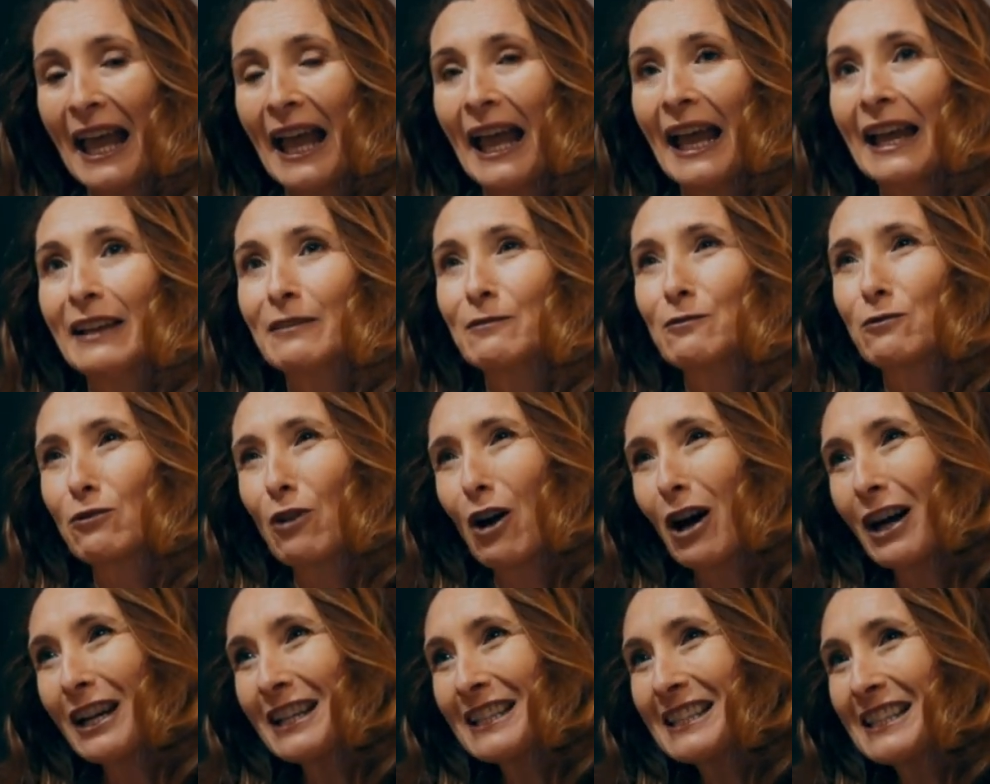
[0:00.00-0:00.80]
and
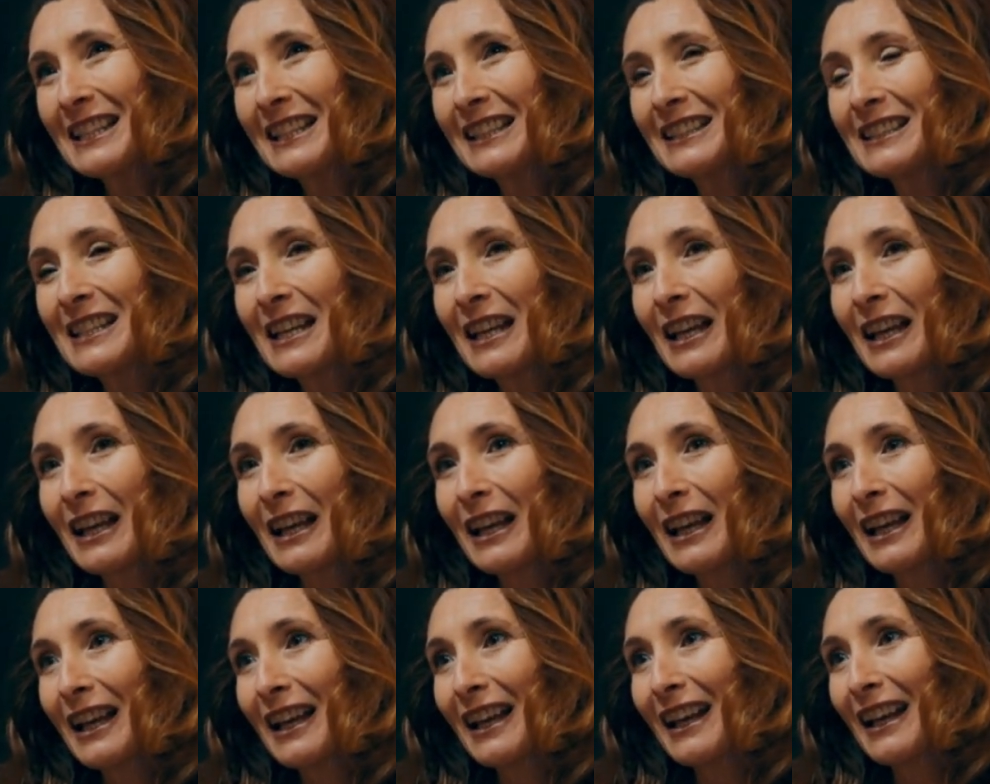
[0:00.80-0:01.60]
write it
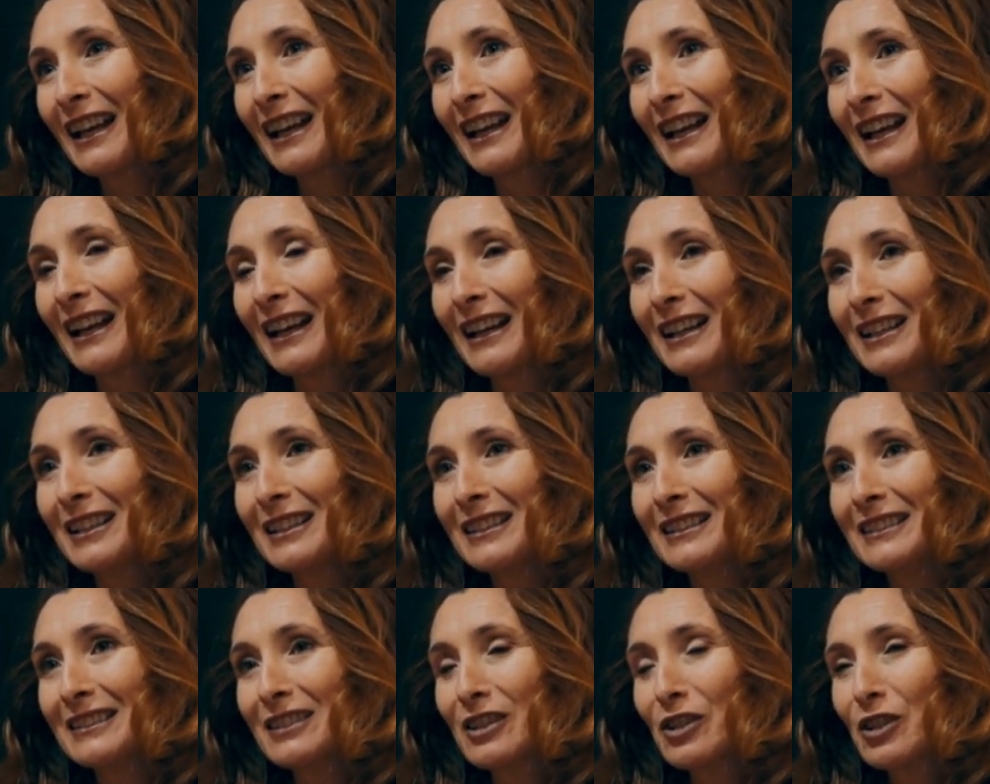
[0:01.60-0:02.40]

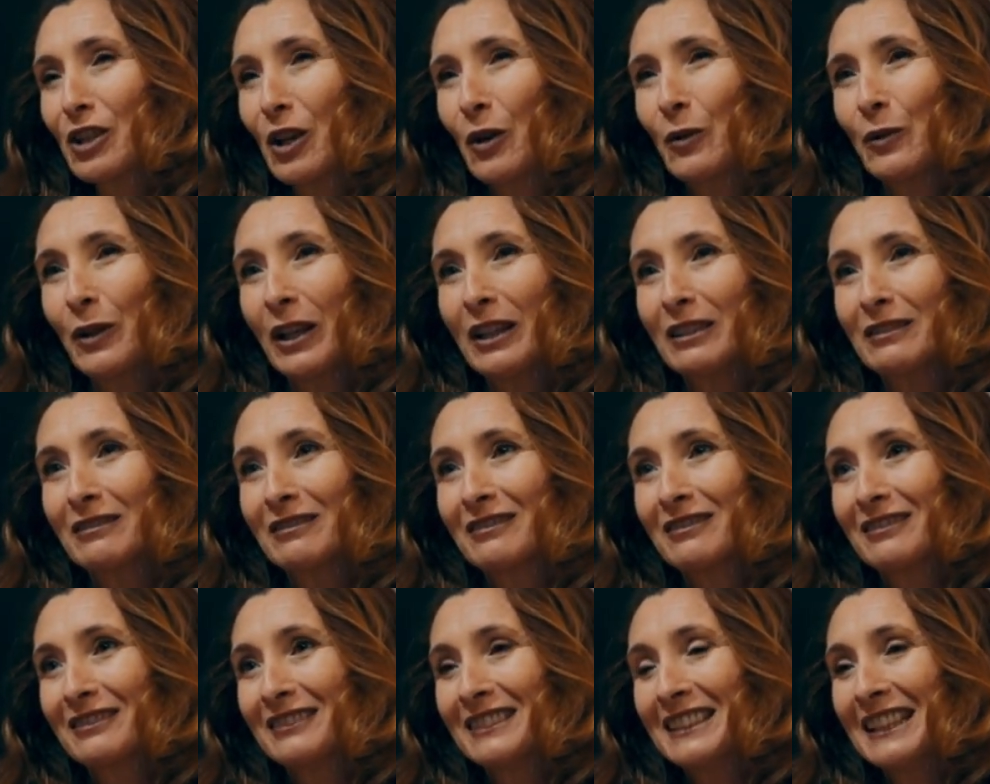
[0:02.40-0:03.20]
so that
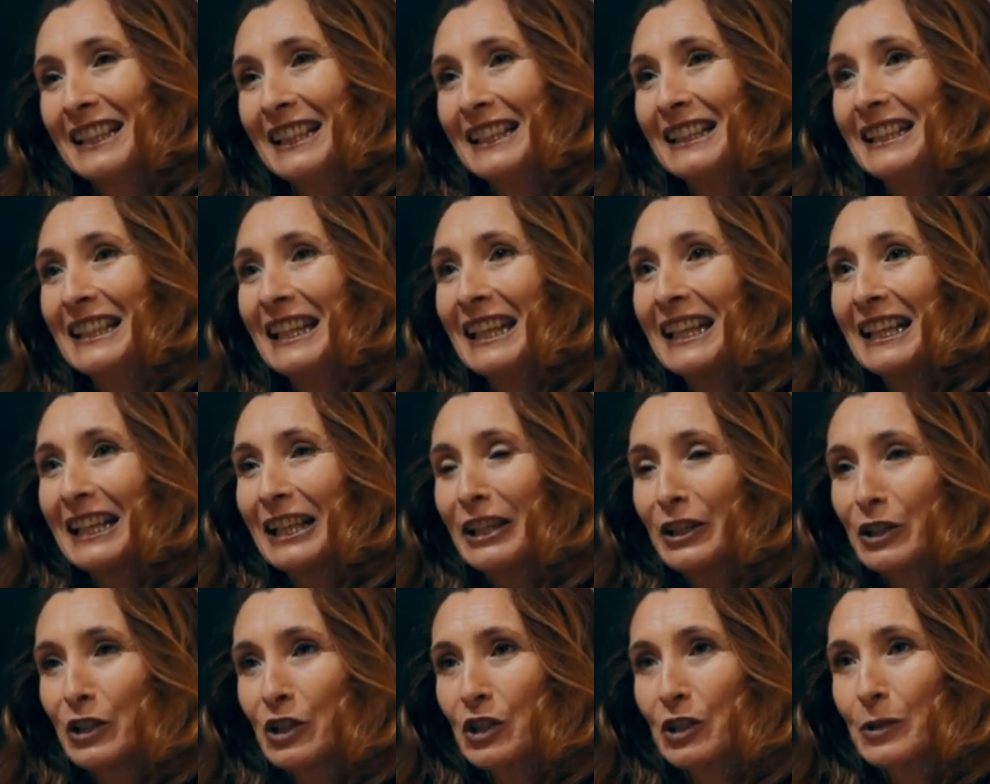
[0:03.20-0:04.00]
an
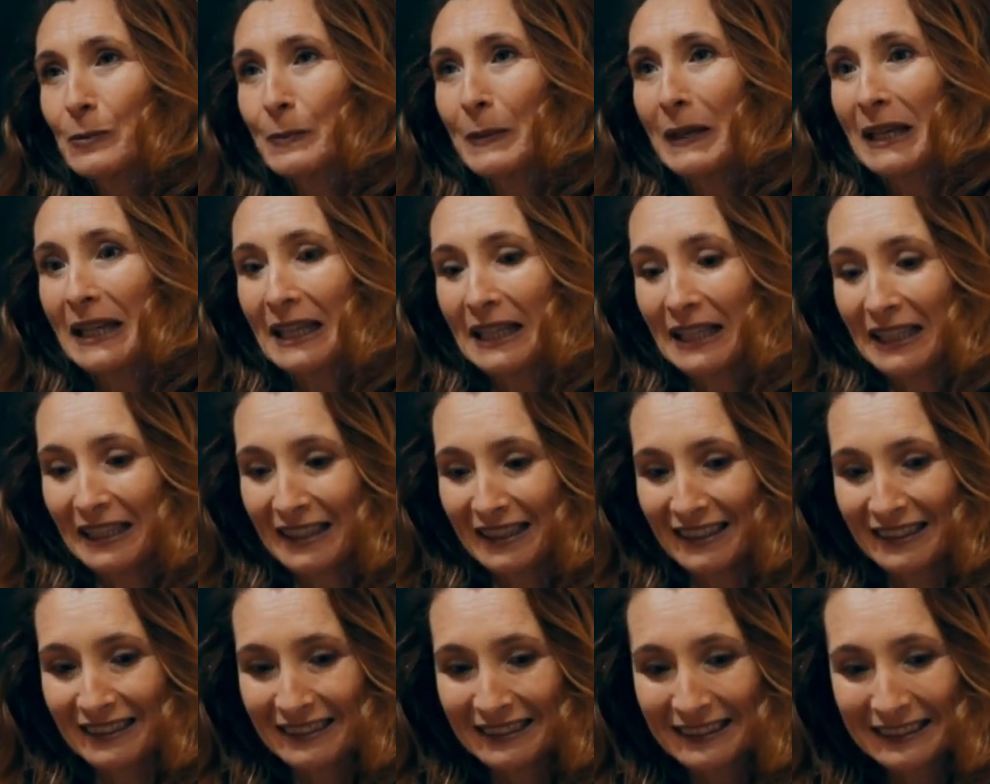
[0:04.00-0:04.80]
English
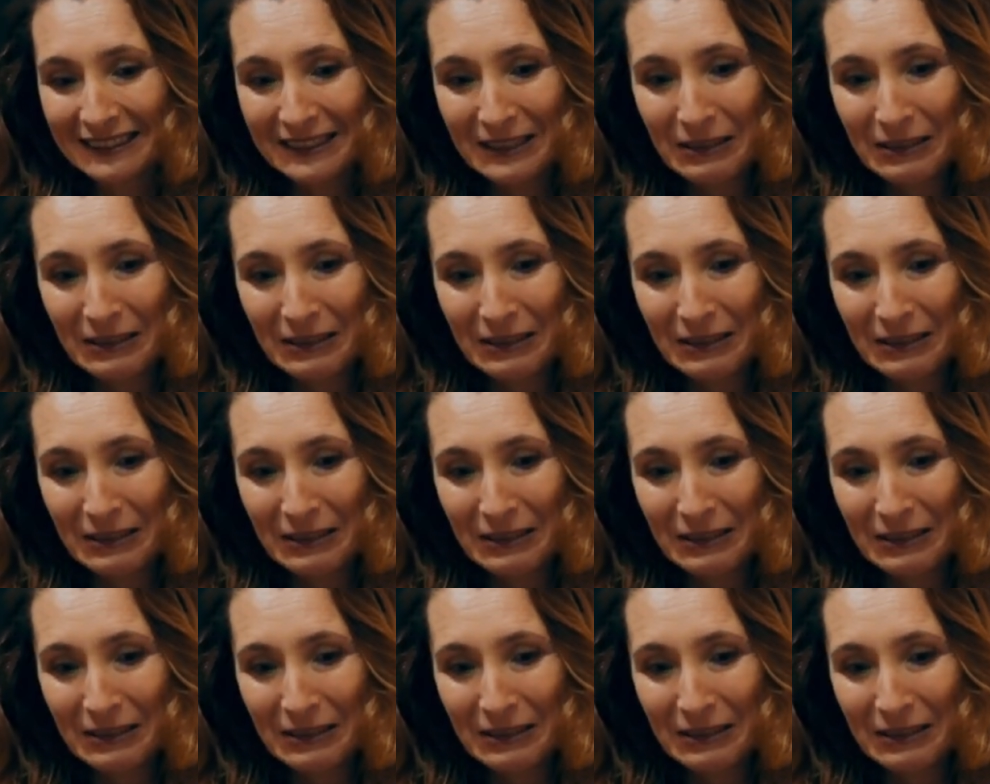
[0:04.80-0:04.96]
speaker